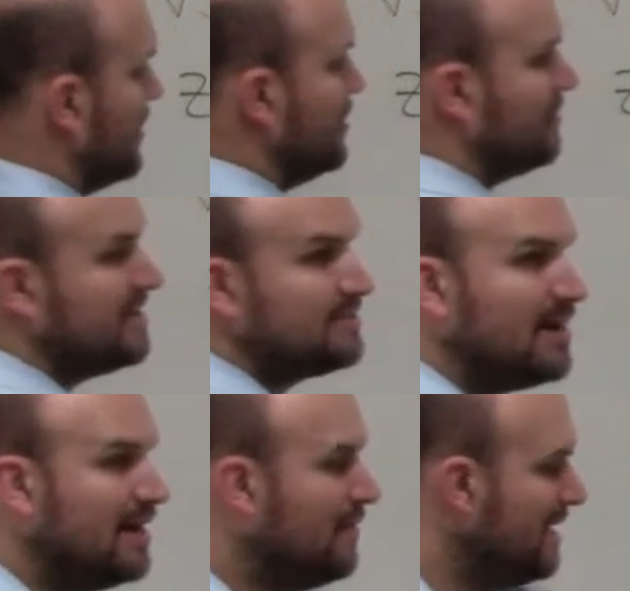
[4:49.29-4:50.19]
The reason
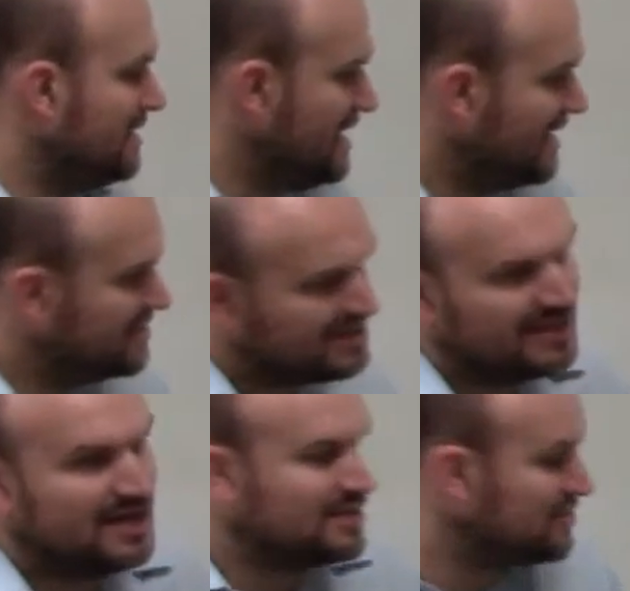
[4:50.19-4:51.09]
why I wanted, I just did
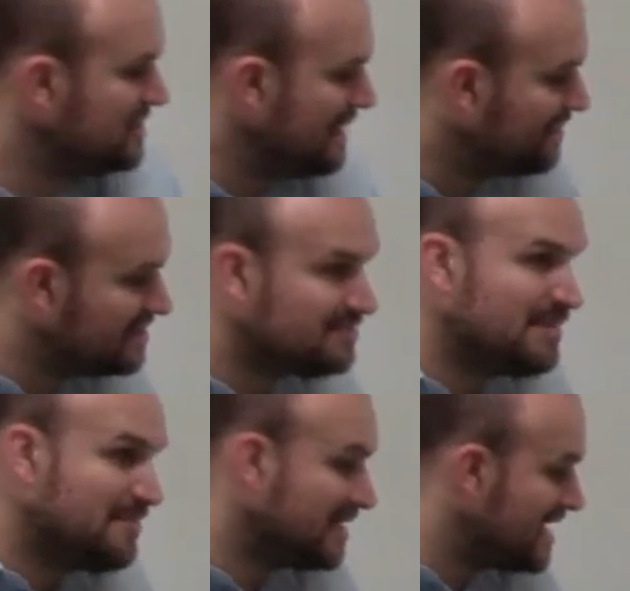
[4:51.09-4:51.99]
an extra step, because
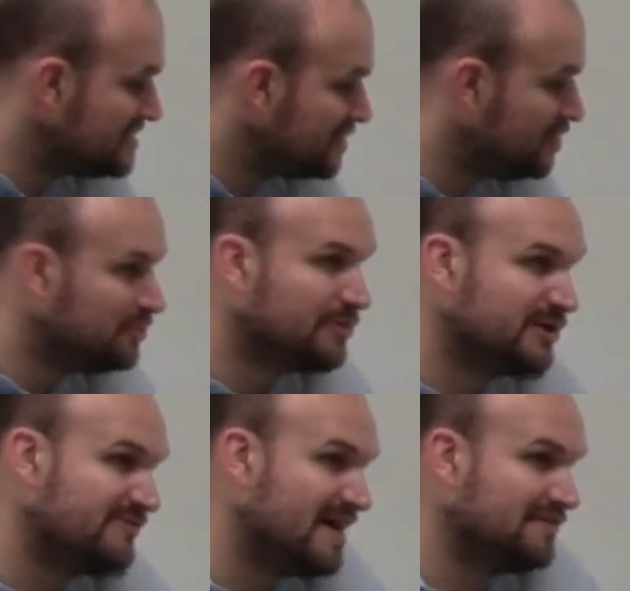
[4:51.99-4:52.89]
remember, guys, the cube root
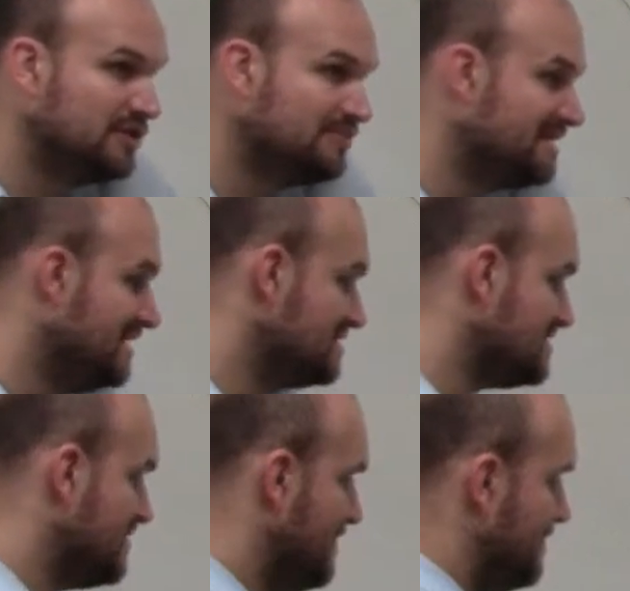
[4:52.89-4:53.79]
of 5 cubed is
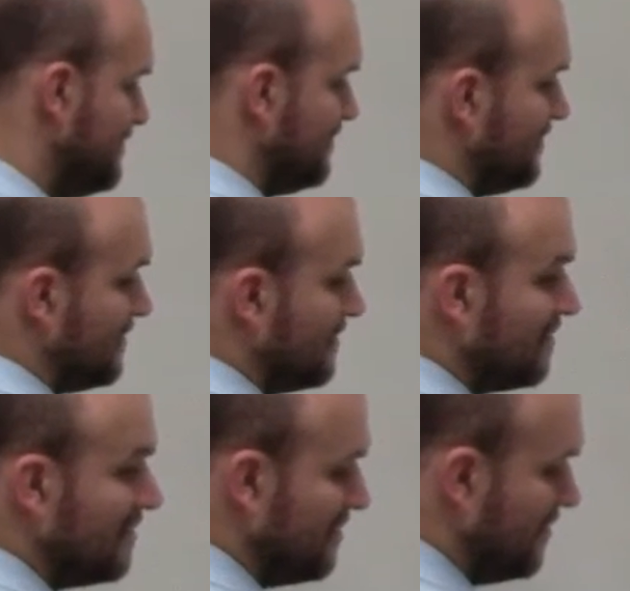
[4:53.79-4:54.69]

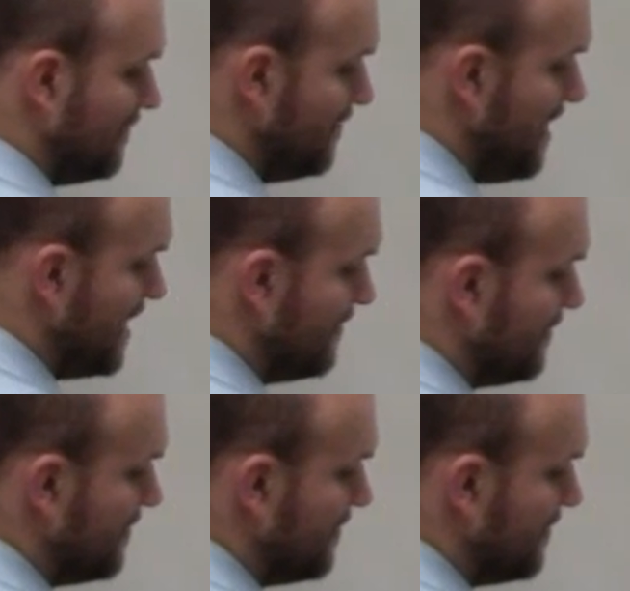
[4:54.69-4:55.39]
5.